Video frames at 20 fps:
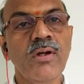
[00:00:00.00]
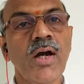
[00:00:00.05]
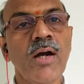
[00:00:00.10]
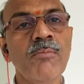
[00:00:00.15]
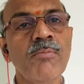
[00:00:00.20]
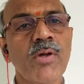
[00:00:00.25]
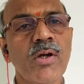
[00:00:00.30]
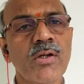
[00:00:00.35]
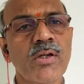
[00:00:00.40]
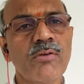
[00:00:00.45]

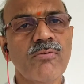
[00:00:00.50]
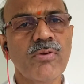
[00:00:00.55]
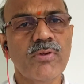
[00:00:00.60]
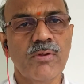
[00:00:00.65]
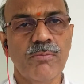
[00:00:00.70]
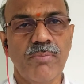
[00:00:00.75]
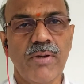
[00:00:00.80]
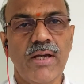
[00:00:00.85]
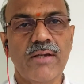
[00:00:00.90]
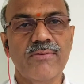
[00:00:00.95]
I'm starting from
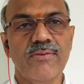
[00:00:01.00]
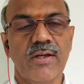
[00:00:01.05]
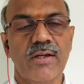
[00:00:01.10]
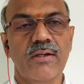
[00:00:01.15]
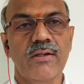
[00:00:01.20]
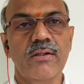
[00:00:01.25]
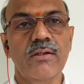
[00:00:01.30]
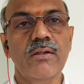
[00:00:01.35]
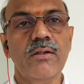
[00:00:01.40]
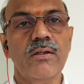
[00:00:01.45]
the bank's
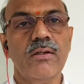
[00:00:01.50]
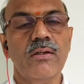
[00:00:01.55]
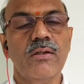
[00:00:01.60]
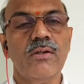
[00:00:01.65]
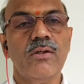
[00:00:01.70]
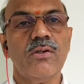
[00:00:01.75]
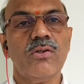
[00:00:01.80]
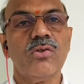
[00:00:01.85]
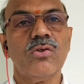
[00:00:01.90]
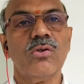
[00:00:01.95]
angle,
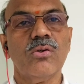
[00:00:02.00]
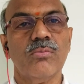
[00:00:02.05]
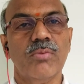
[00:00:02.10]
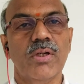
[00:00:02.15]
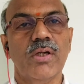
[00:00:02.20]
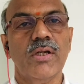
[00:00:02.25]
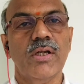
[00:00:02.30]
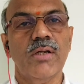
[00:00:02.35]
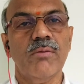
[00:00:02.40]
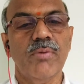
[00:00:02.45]
so
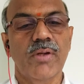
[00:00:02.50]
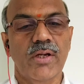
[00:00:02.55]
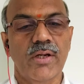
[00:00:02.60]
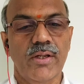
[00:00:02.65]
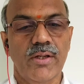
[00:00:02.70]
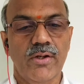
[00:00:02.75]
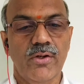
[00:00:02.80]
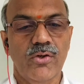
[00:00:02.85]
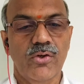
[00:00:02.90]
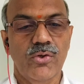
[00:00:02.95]
it will be
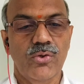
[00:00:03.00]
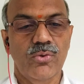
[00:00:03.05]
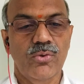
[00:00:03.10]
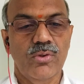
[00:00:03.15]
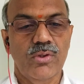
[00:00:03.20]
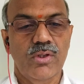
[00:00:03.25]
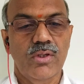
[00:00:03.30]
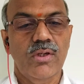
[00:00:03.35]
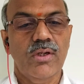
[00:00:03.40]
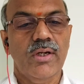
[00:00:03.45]
clearer to you.
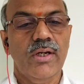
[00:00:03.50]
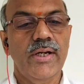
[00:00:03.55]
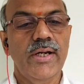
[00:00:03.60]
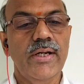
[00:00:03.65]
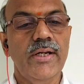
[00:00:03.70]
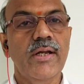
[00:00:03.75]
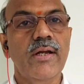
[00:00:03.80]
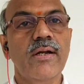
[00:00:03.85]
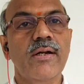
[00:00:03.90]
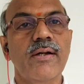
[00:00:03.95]

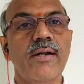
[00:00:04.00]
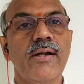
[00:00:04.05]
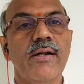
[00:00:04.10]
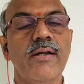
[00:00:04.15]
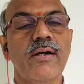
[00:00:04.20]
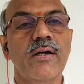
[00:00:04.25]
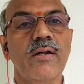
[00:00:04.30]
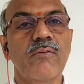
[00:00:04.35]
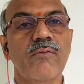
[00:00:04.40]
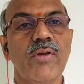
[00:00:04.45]
Creditor and
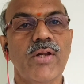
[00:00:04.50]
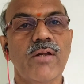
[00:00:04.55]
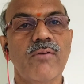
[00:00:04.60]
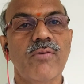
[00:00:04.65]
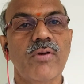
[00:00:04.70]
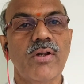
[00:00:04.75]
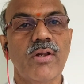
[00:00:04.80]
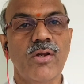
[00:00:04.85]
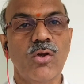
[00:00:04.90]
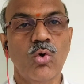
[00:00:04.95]
debtor,
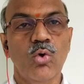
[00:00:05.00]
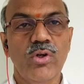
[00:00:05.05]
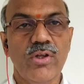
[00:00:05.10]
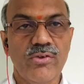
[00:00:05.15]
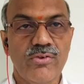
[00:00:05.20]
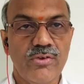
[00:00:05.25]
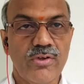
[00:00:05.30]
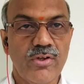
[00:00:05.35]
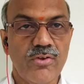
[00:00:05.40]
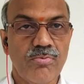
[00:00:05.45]
whenever a loan
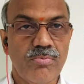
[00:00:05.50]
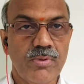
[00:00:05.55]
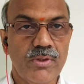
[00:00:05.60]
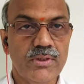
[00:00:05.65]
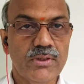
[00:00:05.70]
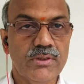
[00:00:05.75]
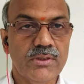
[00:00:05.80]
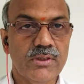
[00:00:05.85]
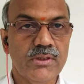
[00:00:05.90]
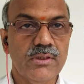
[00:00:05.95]
is
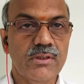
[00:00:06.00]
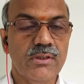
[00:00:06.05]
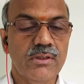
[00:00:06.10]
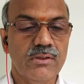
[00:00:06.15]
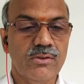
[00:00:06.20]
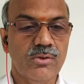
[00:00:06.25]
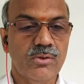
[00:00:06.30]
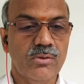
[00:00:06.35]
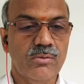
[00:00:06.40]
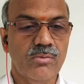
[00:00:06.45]
disbursed,
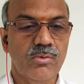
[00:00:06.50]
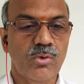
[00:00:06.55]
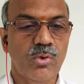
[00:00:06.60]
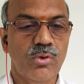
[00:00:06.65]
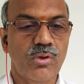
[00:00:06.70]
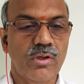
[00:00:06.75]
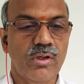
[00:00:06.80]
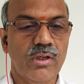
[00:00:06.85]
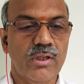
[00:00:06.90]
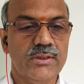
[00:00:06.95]
so
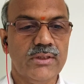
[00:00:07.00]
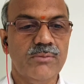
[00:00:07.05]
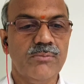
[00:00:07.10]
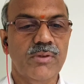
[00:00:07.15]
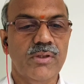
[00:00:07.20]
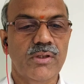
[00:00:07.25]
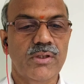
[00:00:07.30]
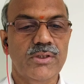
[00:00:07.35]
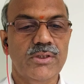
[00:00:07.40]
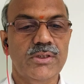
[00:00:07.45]
loan
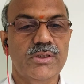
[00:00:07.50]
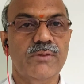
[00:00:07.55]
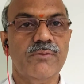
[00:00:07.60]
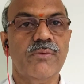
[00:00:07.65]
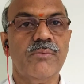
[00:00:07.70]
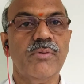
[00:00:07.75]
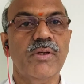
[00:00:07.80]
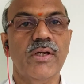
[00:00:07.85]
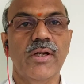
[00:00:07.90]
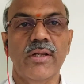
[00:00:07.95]
customer relationship
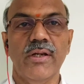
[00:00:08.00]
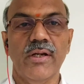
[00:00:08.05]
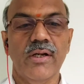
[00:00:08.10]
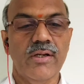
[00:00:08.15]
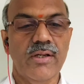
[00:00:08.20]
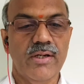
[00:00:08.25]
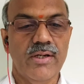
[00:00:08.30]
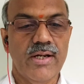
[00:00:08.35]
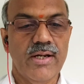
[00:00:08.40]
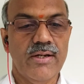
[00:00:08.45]
will be
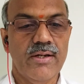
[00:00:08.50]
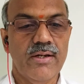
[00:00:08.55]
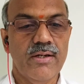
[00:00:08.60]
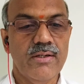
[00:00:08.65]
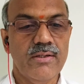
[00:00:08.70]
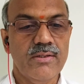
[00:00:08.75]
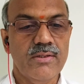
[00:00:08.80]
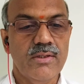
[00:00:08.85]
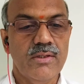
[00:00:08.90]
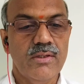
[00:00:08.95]
debtor and debtor.